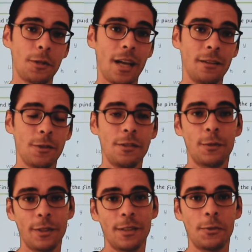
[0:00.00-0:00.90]
challenges
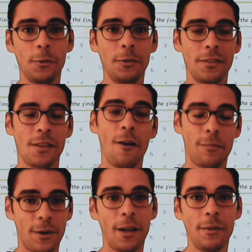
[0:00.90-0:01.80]
for the students
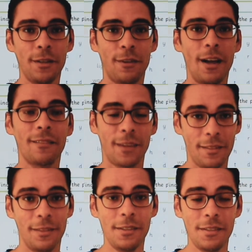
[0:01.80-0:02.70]
of Primary 5
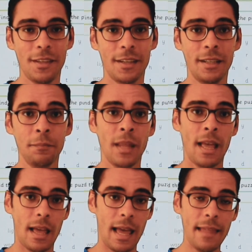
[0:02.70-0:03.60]
in this year.
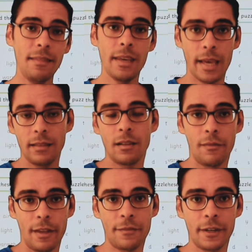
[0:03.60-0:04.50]
At the end
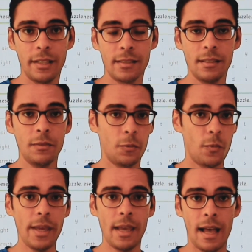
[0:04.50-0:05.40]
of every lesson,
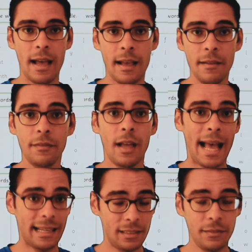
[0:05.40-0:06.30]
we have
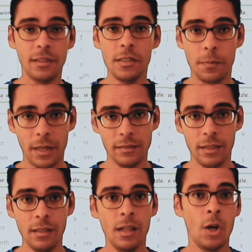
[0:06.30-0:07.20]
activities
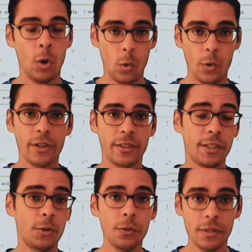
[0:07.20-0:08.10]
bundle or
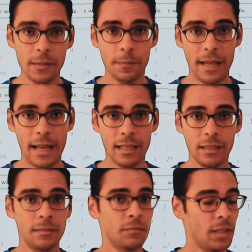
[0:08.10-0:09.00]
resources
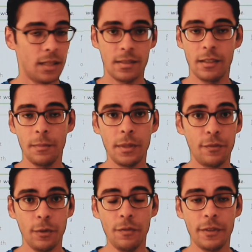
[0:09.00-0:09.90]
pack. It's gonna be
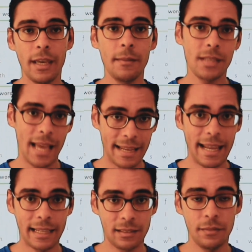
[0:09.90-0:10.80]
full of games and
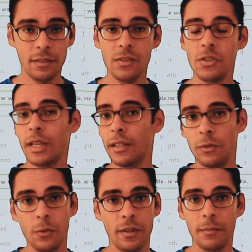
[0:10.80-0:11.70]
activities. You can
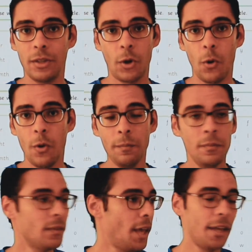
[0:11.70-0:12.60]
do them in home,
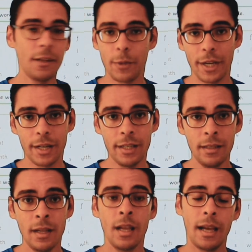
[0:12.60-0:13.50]

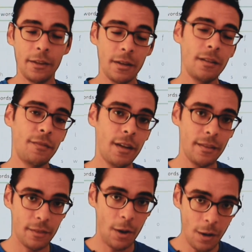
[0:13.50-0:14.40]
anywhere, and you're gonna
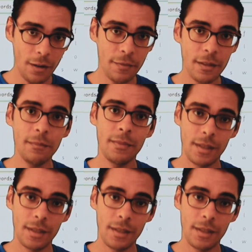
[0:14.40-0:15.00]
find all of them